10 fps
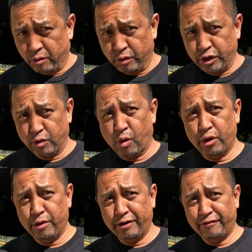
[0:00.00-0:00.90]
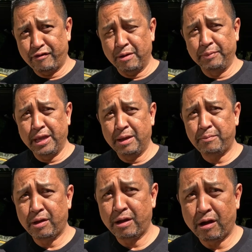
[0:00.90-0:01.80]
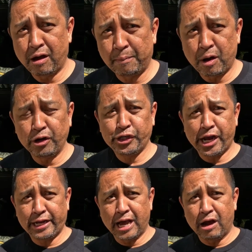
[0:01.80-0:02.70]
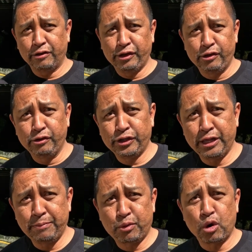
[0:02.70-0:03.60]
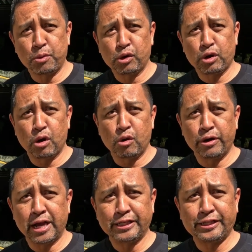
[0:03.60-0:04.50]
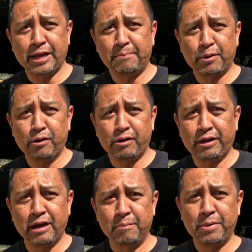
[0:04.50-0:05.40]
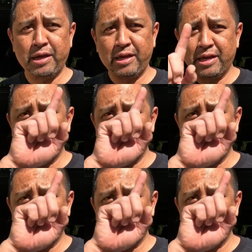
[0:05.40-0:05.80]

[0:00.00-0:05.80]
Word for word: When you're ordering from them, Upon checkout, use the promo code SEMPERGUMBY,